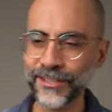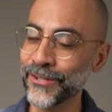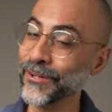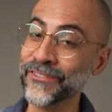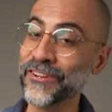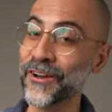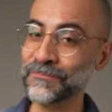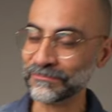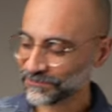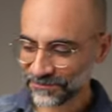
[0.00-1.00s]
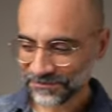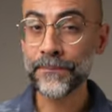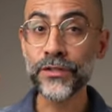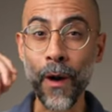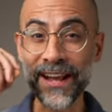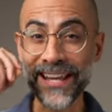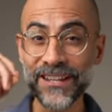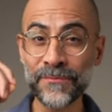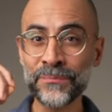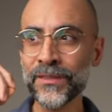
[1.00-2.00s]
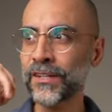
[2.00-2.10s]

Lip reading: You don't even know. So I get